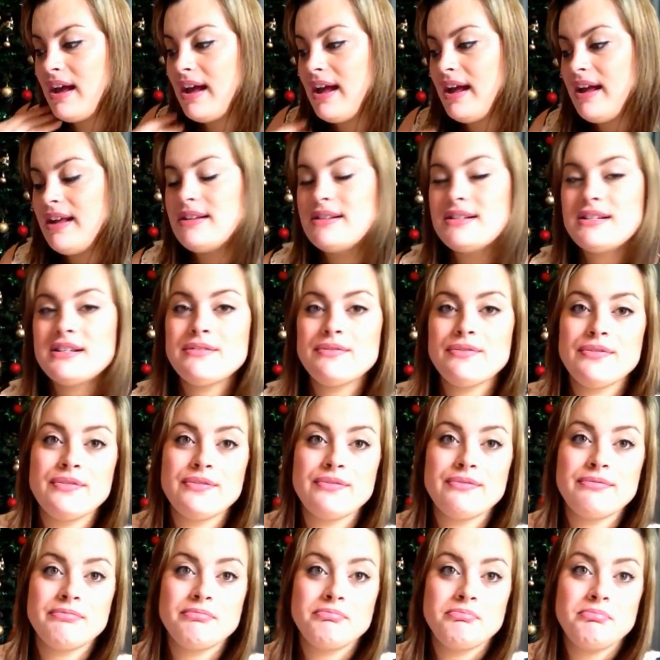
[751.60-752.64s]
and
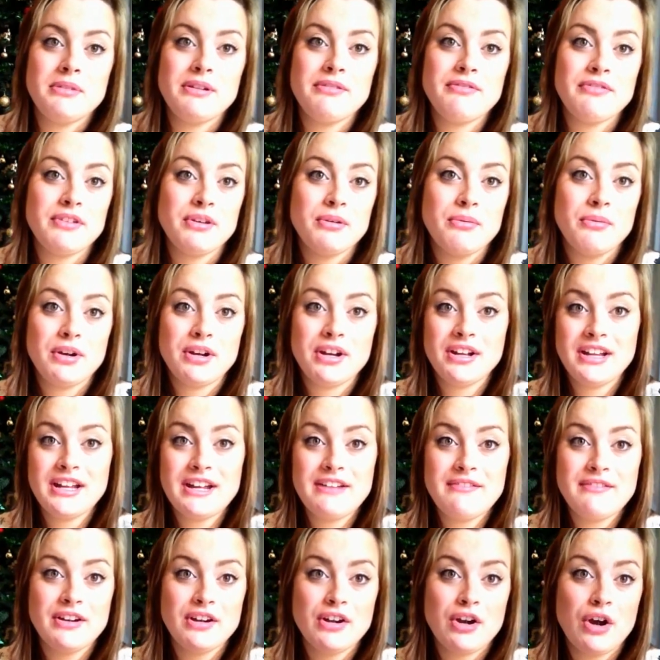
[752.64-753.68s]
if you want to
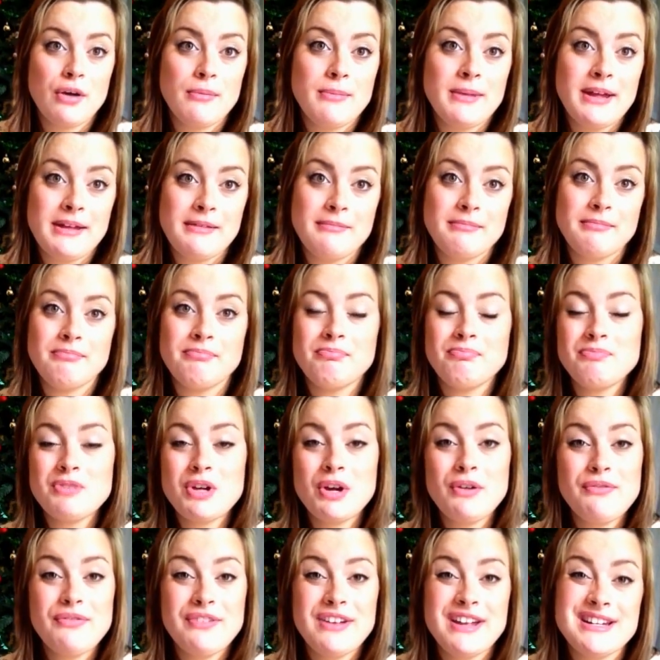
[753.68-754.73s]
leave a comment,
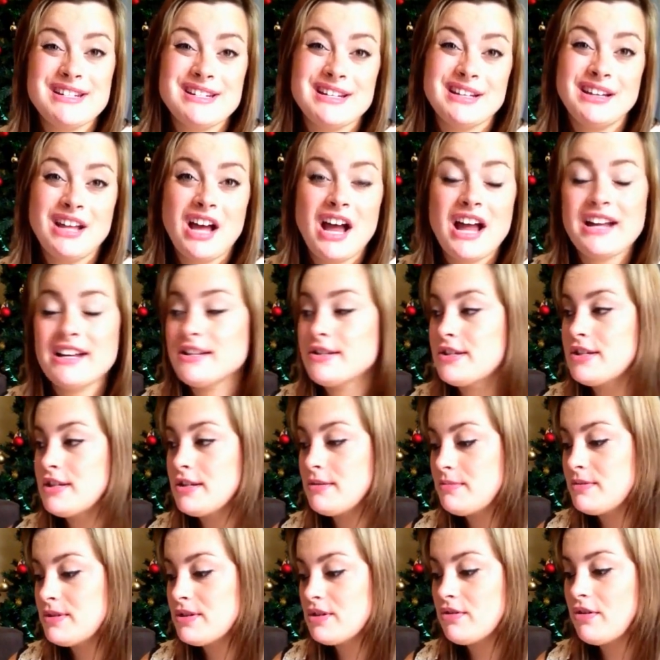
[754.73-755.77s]
don't forget to like and
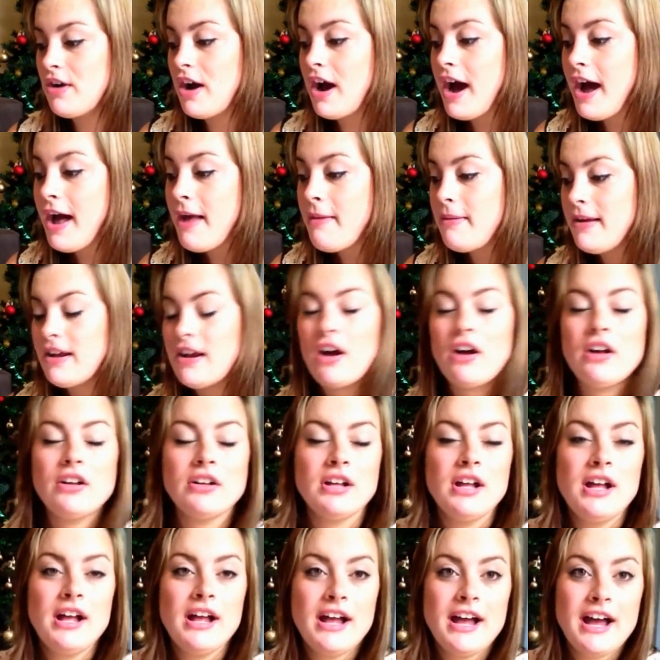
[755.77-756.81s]
subscribe, and
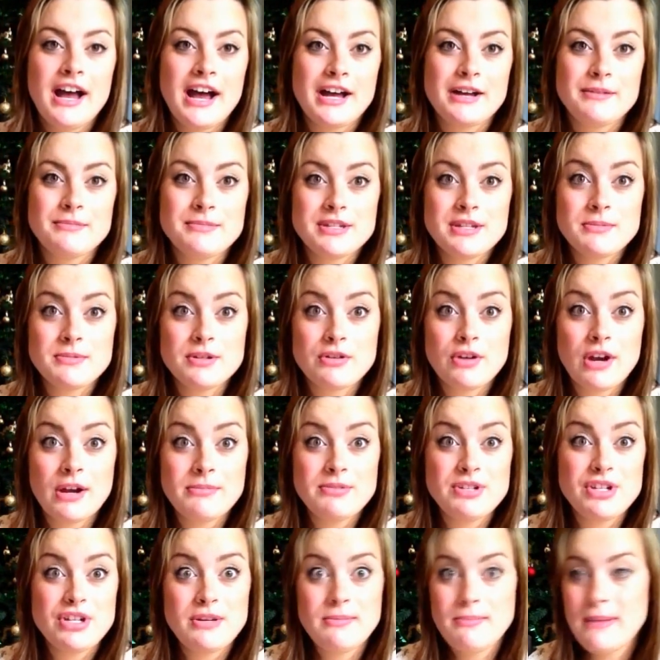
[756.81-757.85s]
I'll
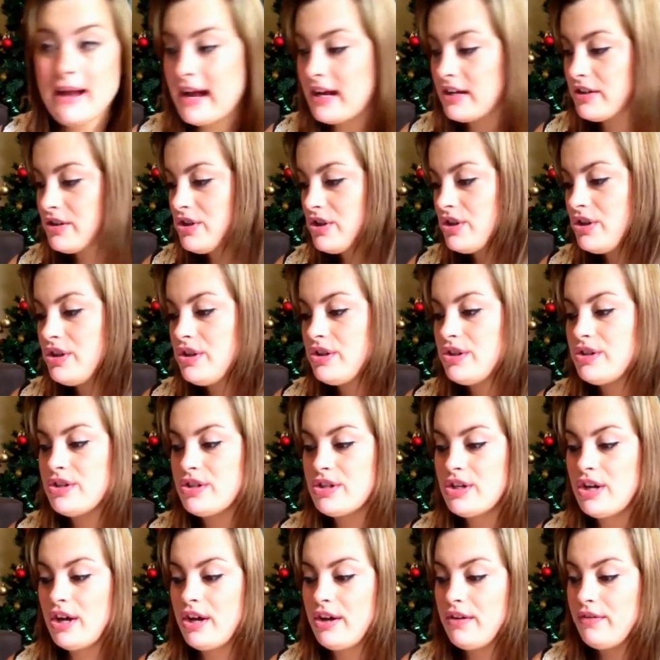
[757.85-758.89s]
subscribe to you back too.
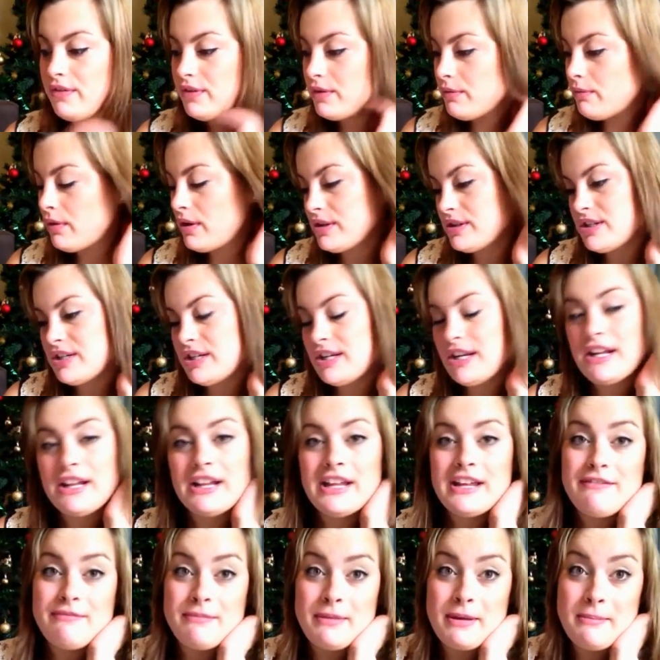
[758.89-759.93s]
So if you want to
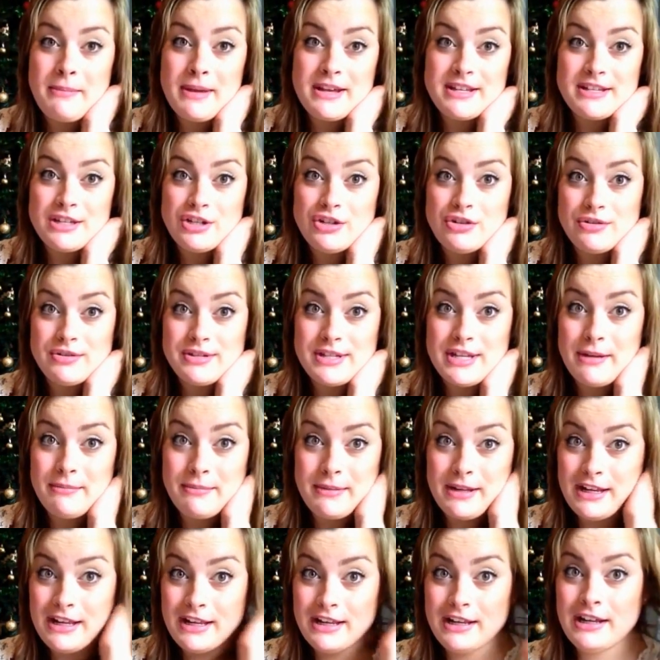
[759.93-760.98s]
leave me a message or
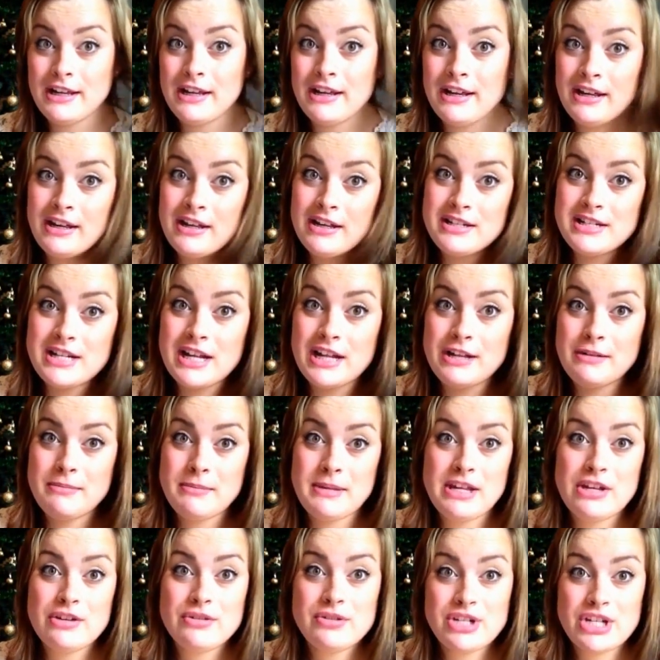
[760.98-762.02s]
something telling
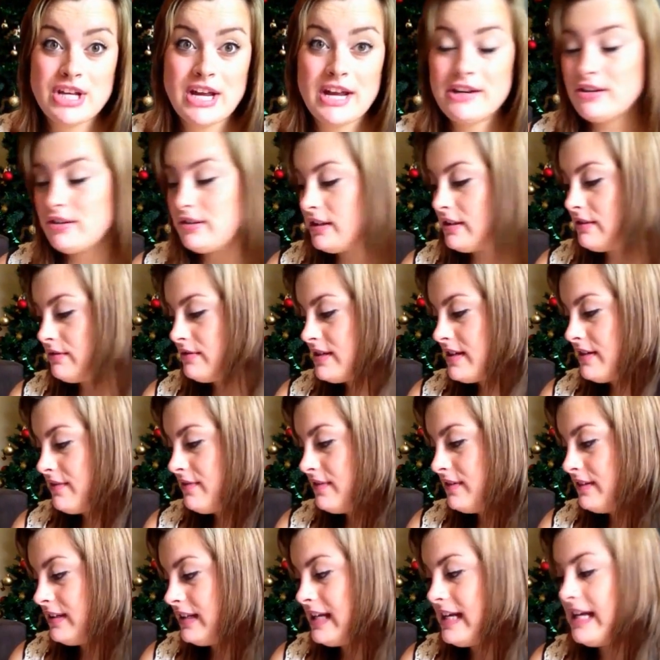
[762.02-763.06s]
me your channel, I'll
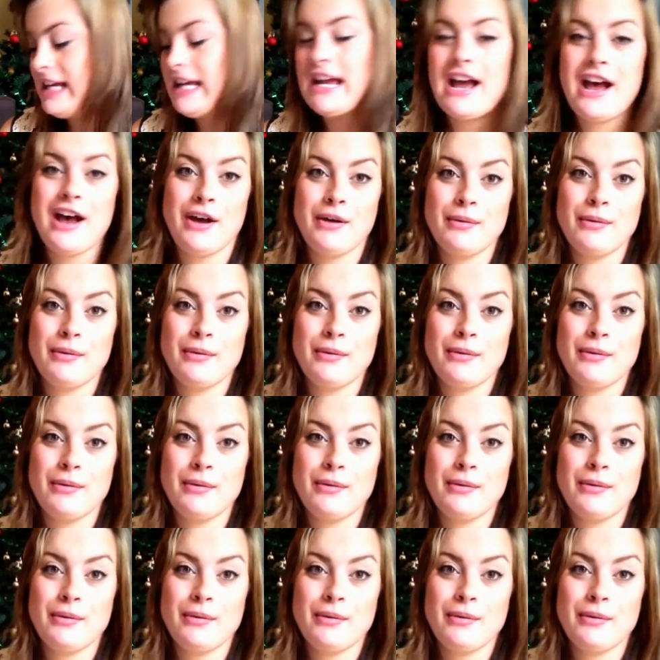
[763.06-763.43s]
definitely